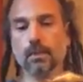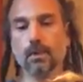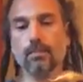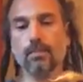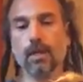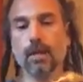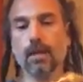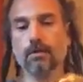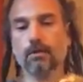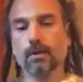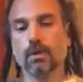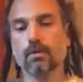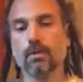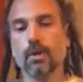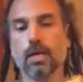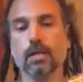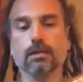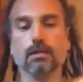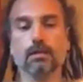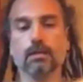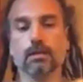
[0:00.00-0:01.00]
upon
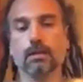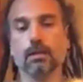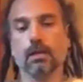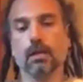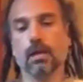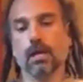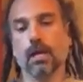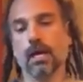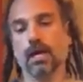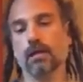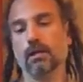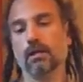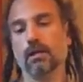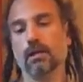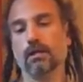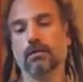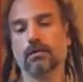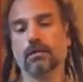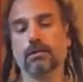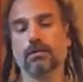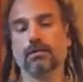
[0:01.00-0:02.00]
request, add a
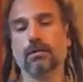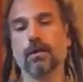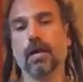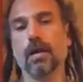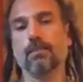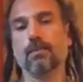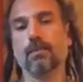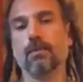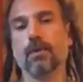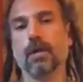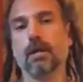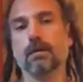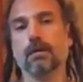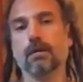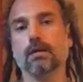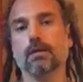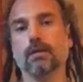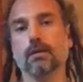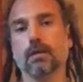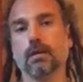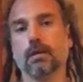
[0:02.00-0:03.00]
leather strap around
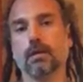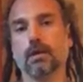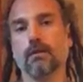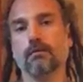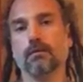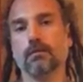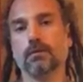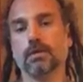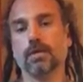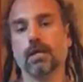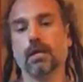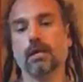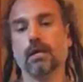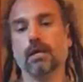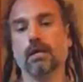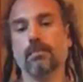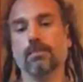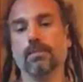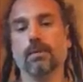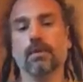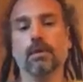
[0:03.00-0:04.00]
here that covers that
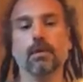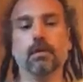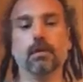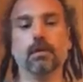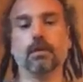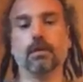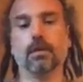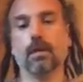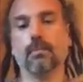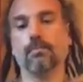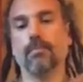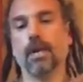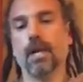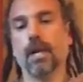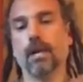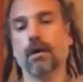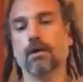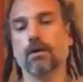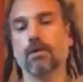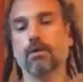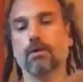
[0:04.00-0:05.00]
up, that
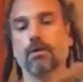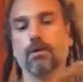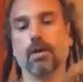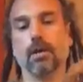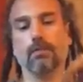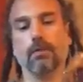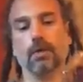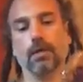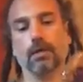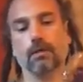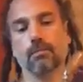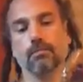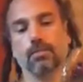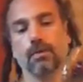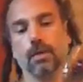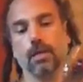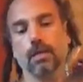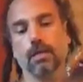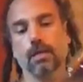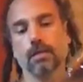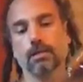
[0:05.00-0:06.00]
back hole. That way you can
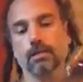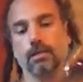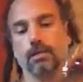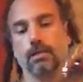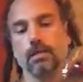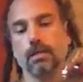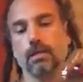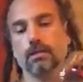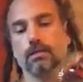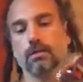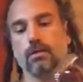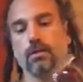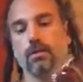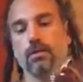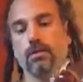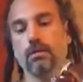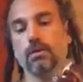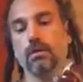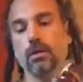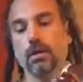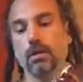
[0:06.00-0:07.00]
play it as a
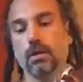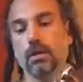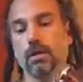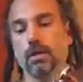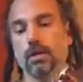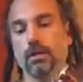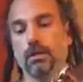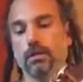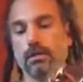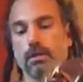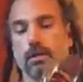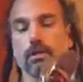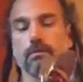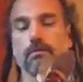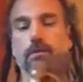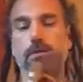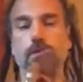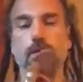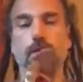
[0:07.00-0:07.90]
6-hole instead of a